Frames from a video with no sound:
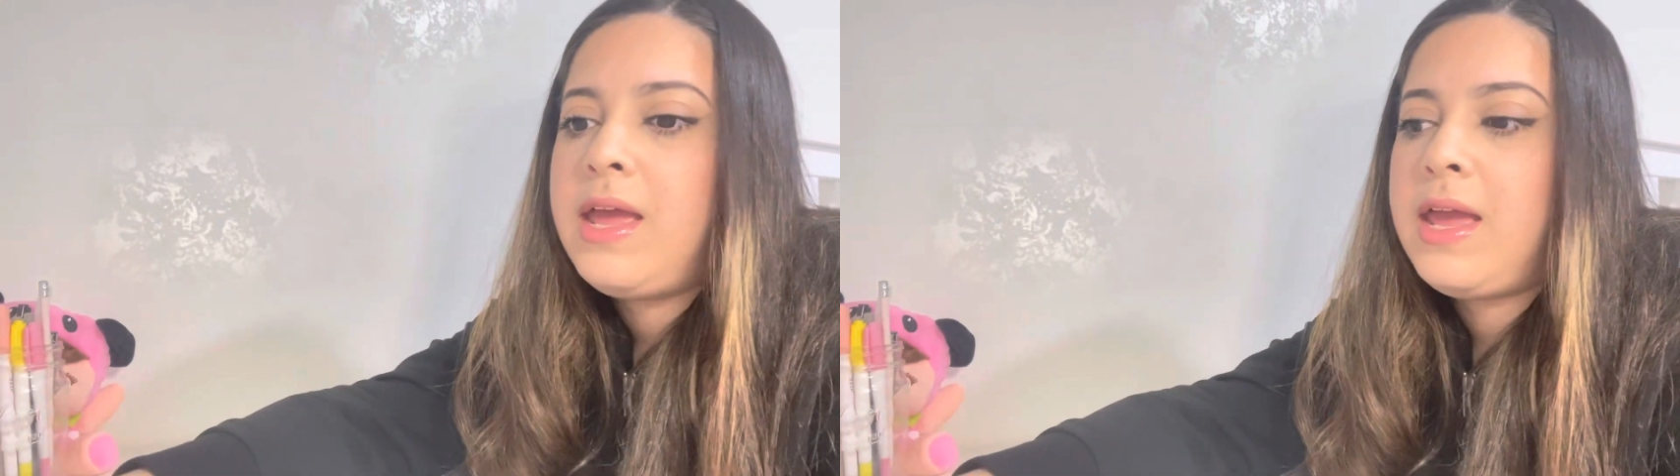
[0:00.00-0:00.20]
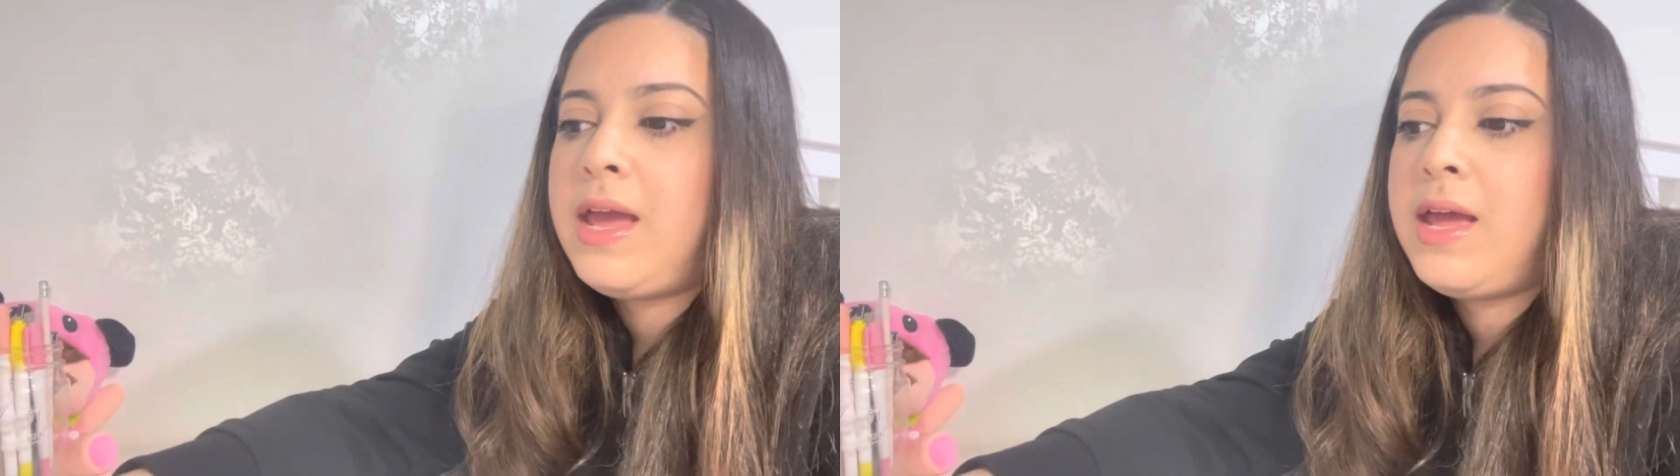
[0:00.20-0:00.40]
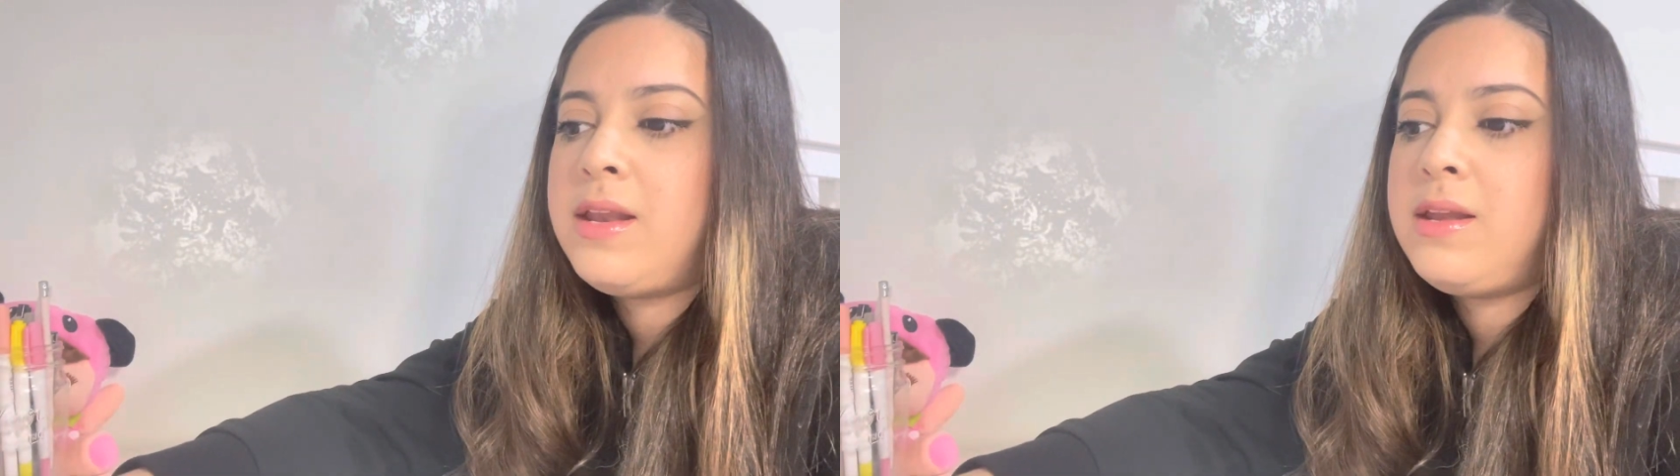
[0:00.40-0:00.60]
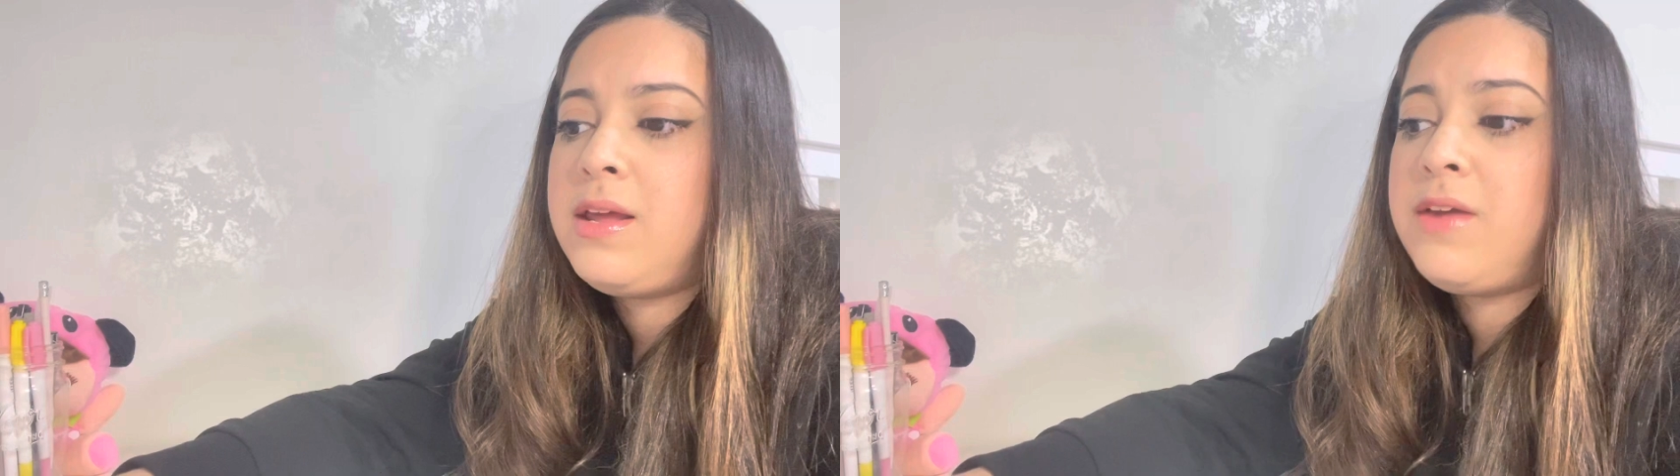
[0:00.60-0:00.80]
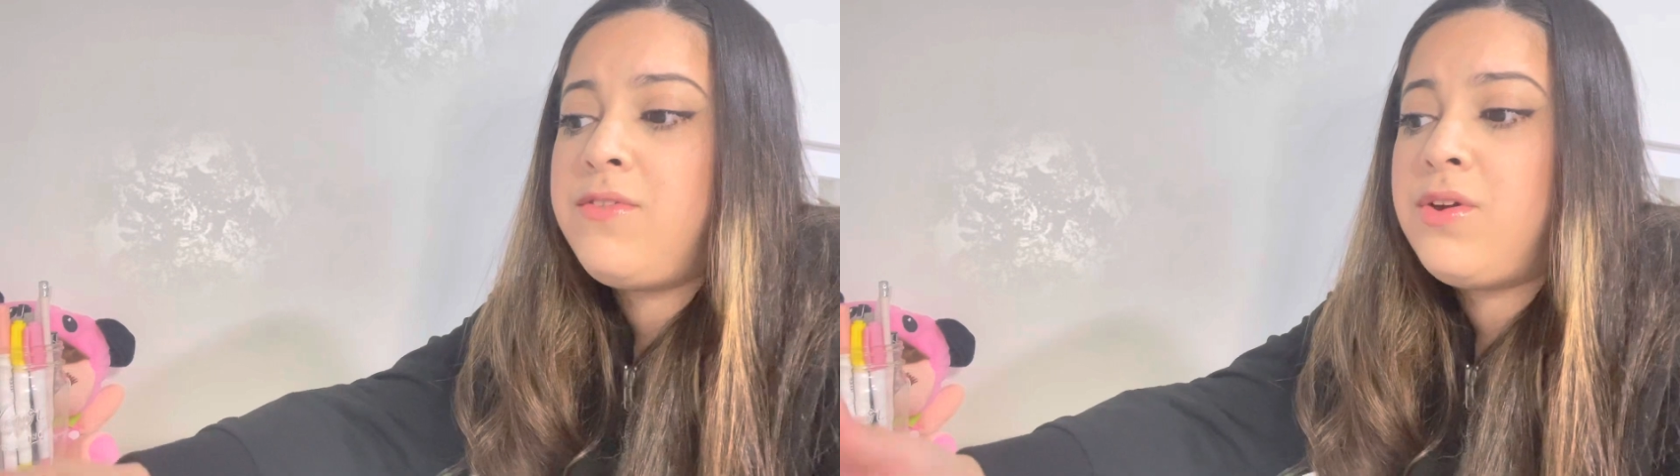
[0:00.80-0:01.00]
and
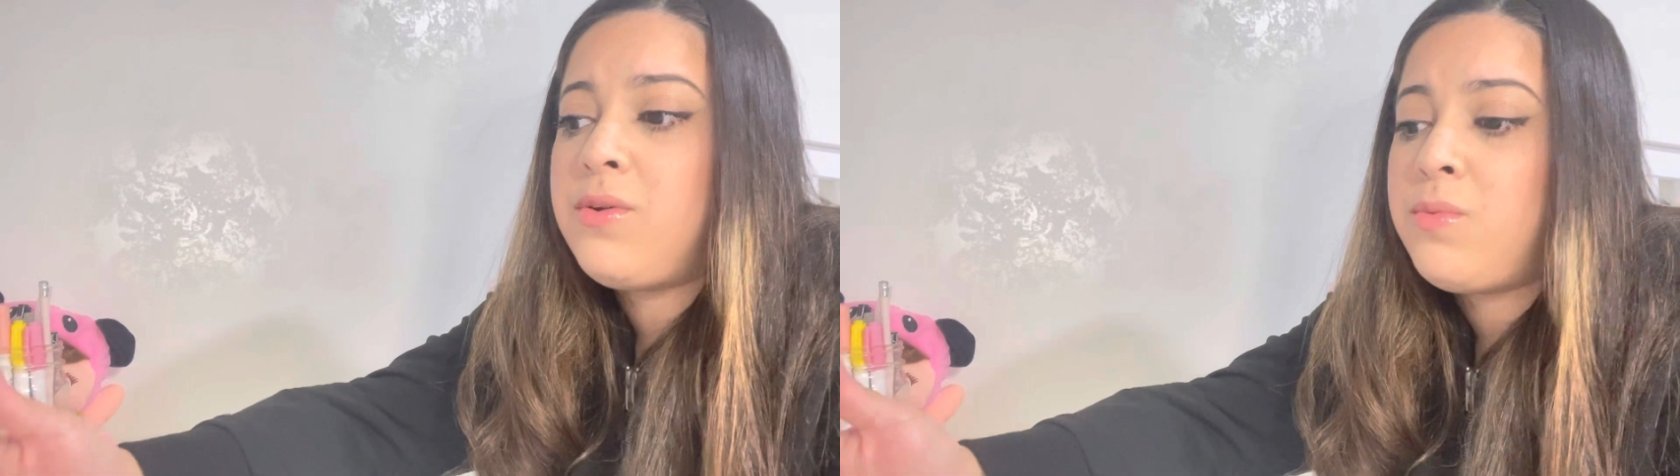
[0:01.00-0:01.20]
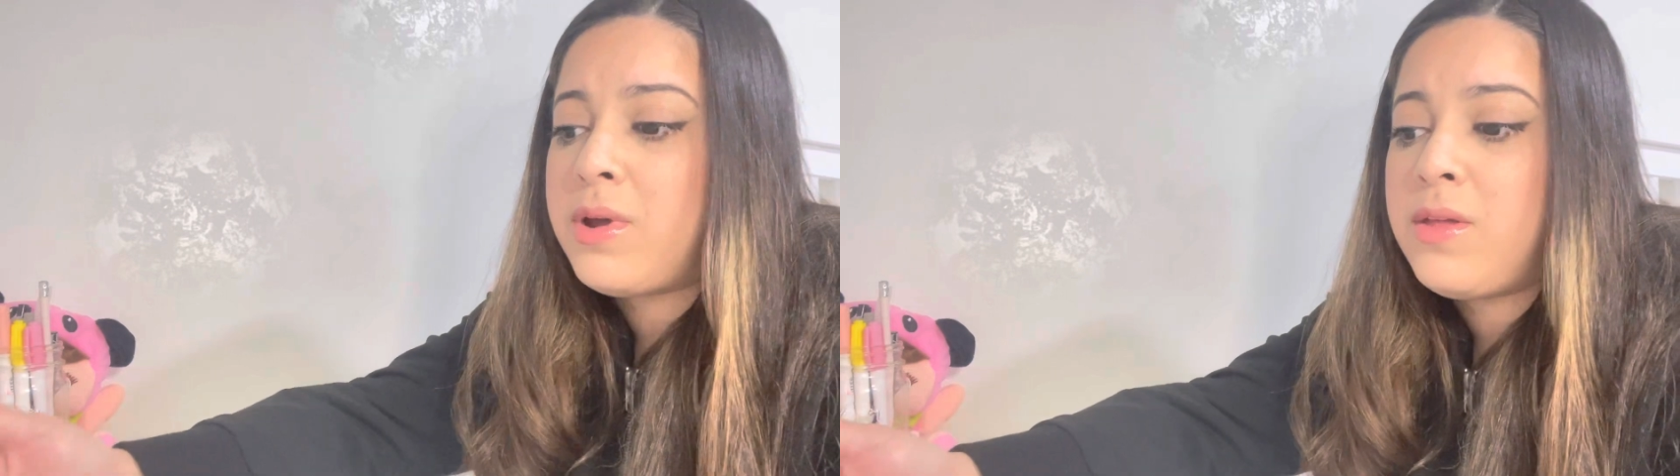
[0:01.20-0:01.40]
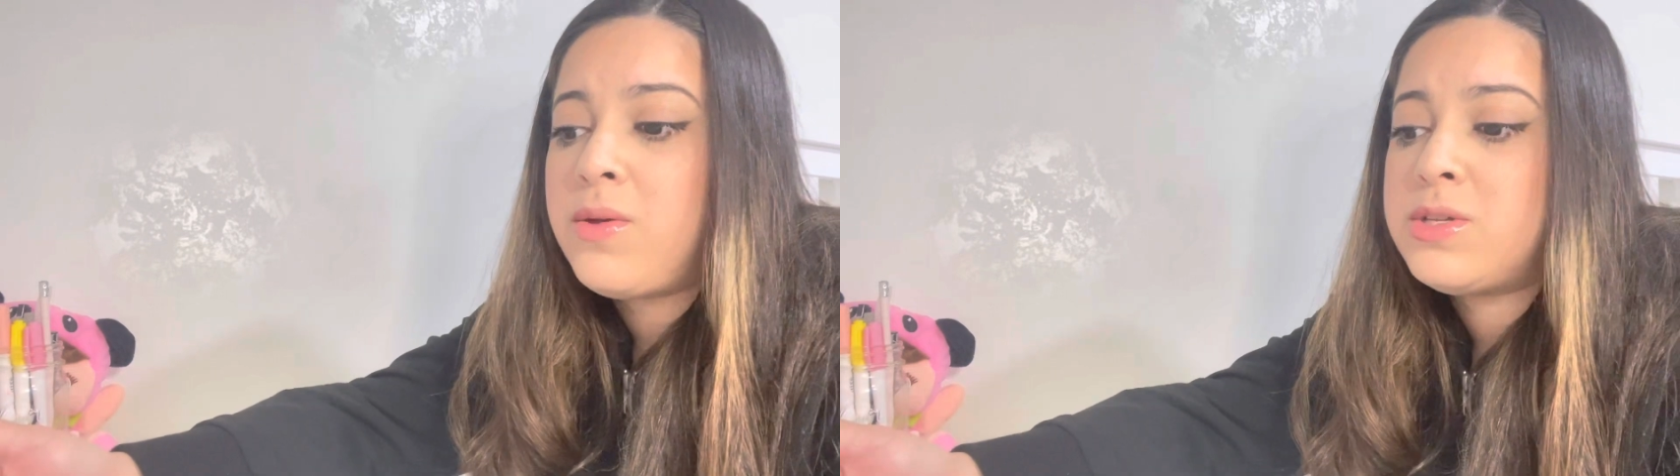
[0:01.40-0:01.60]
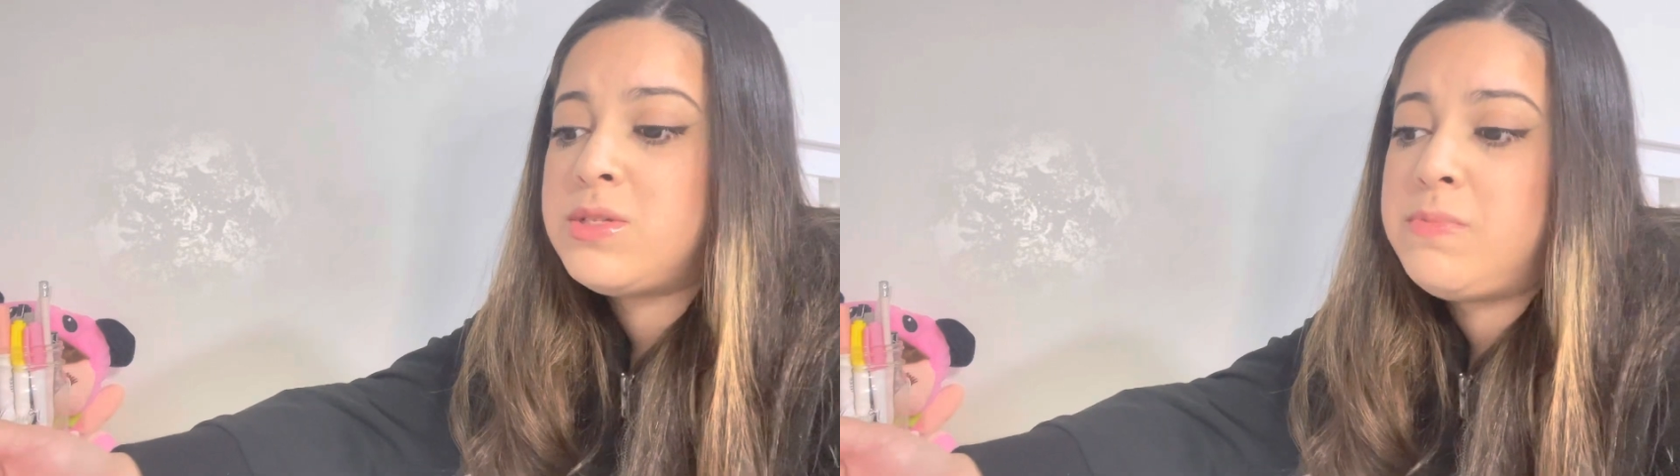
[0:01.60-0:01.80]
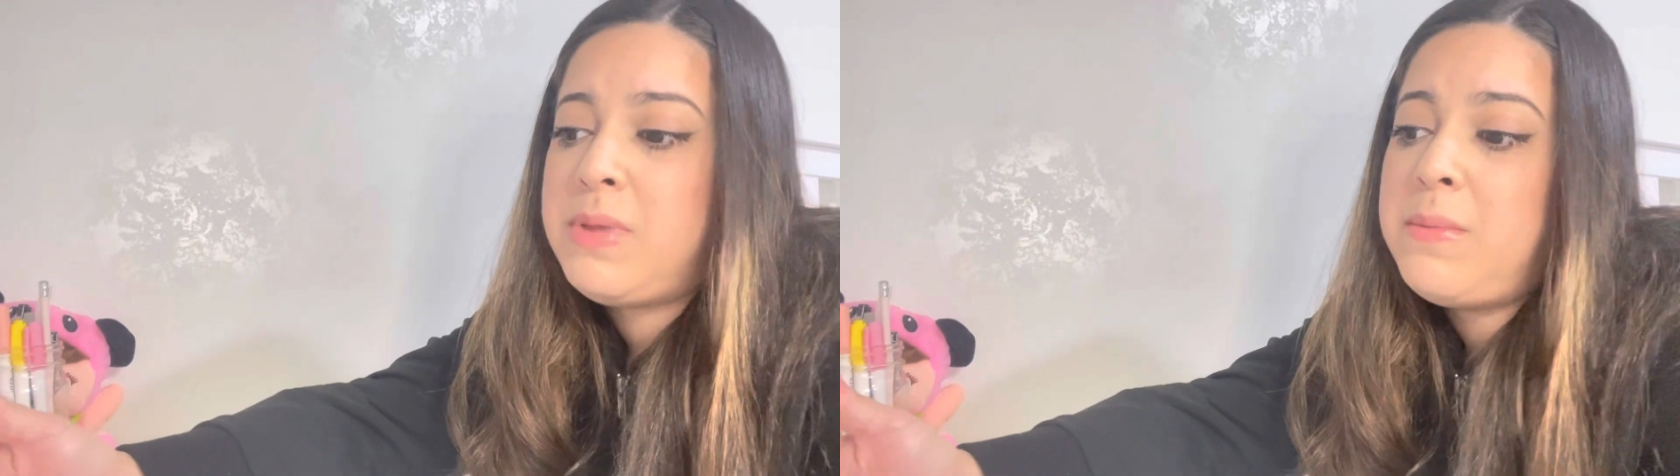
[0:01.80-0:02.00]
if you're one of those
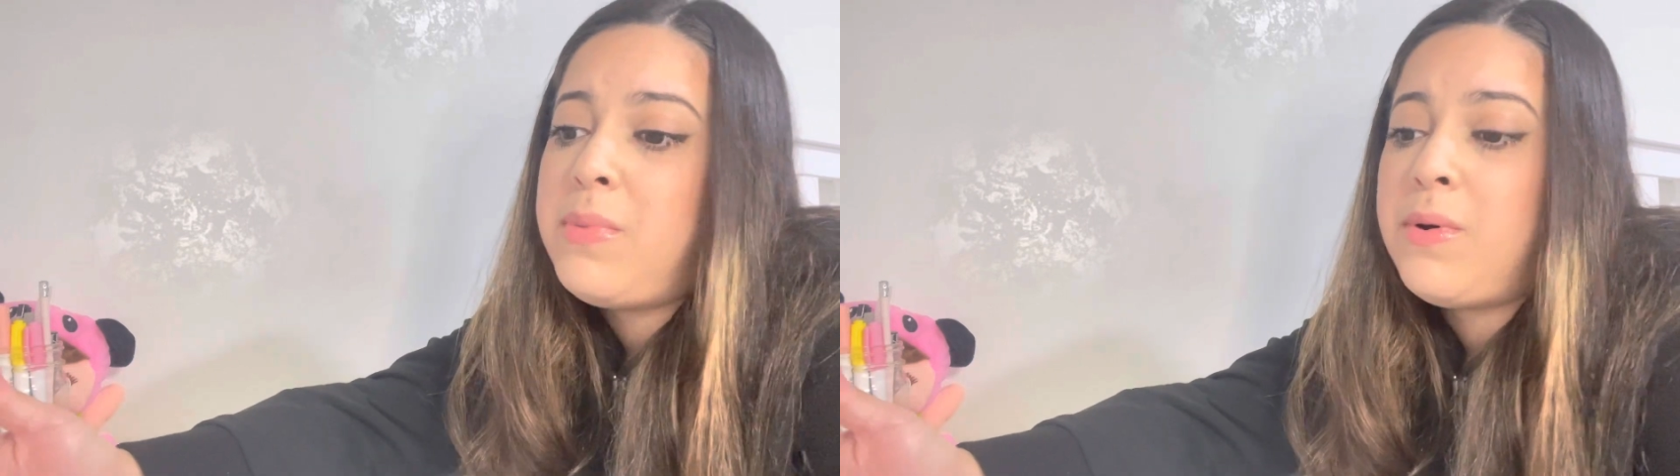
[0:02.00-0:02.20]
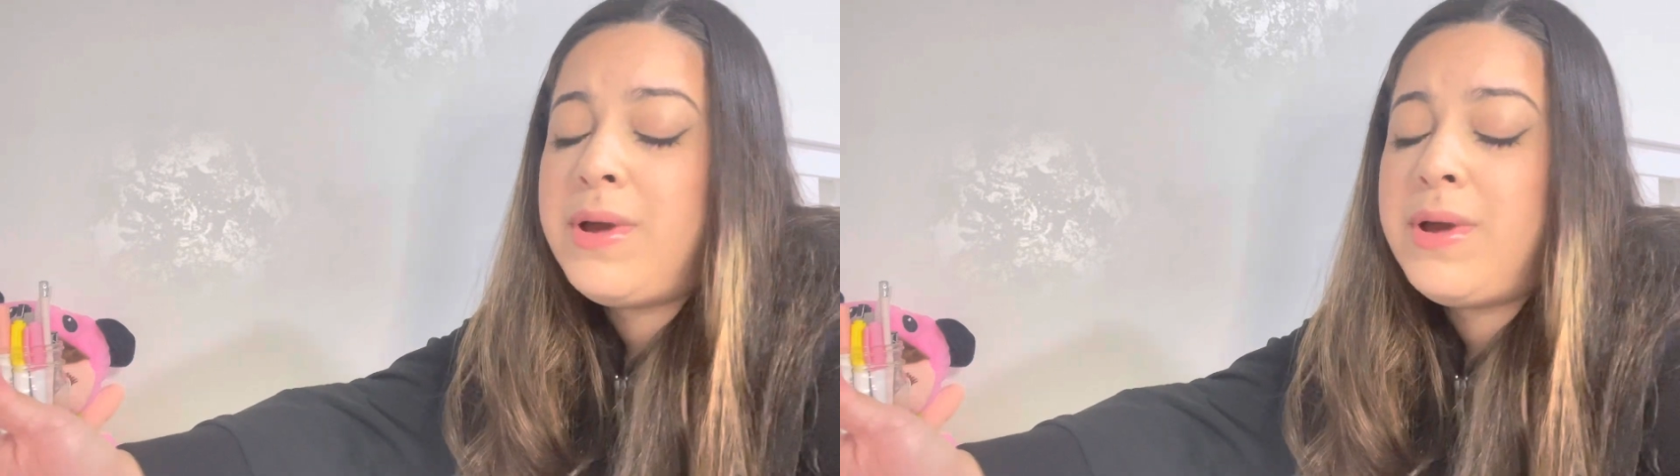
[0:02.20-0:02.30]
people,